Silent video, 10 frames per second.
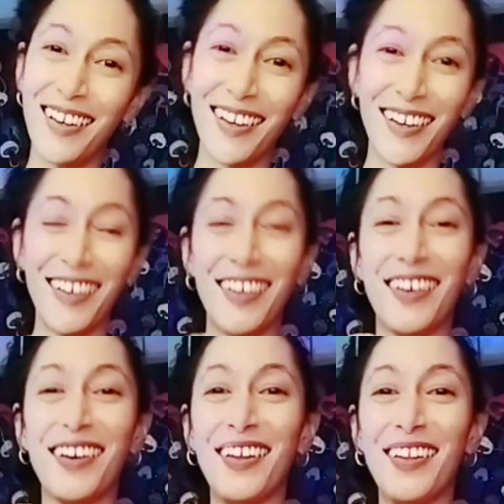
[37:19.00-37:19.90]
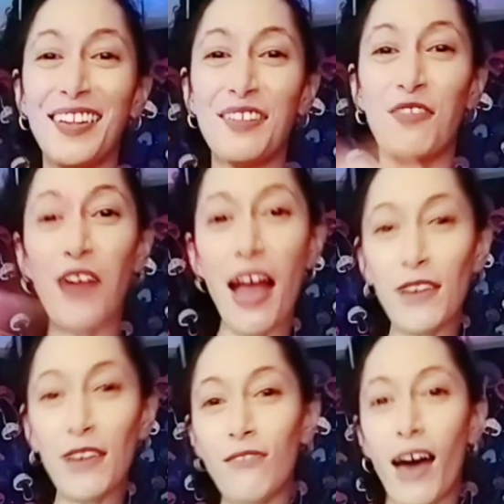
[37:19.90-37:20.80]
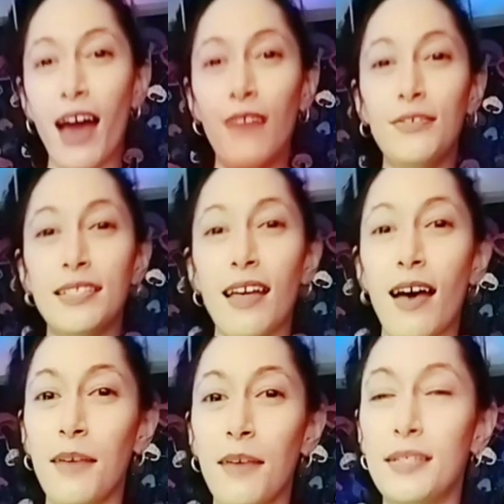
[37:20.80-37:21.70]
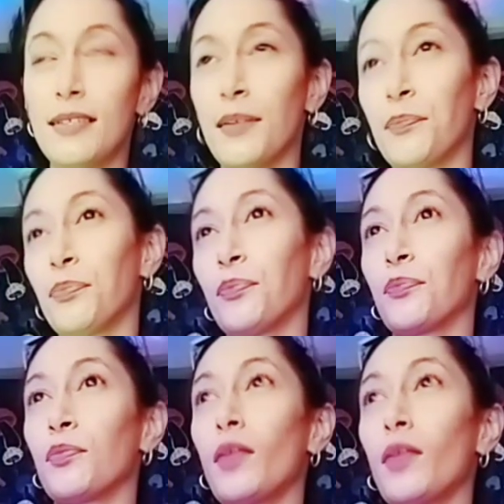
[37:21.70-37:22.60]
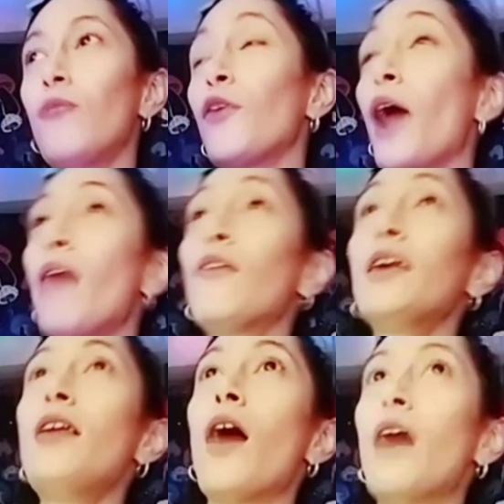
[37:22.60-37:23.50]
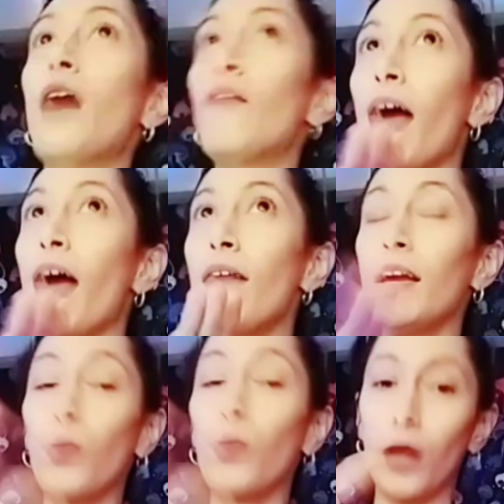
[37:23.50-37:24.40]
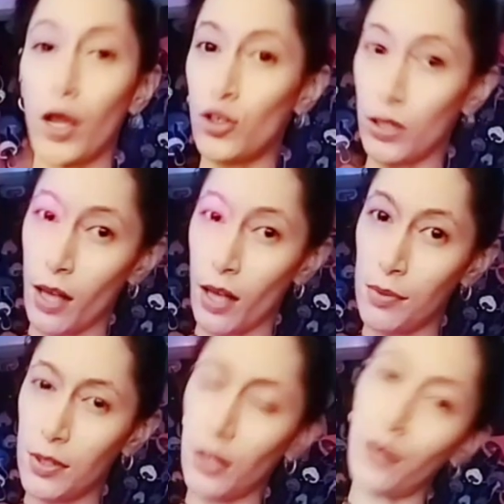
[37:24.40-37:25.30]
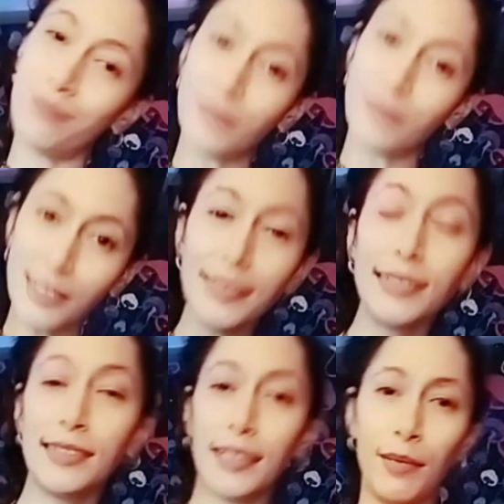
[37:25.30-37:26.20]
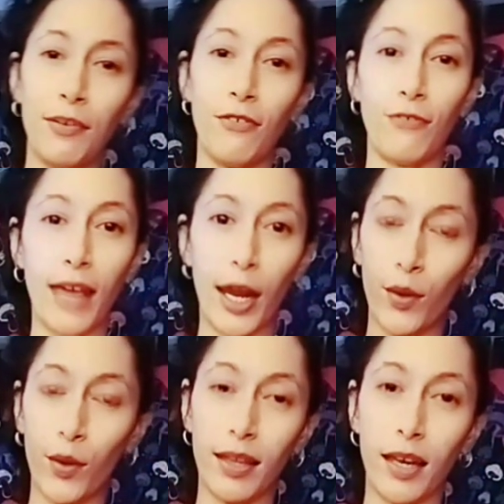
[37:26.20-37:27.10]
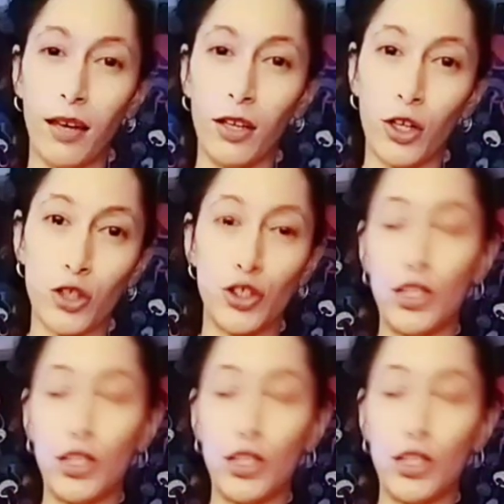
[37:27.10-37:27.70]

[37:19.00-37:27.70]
Uh, for every five subs, uh, for every no no for every 100 subs, you know, keep it fair within your cheap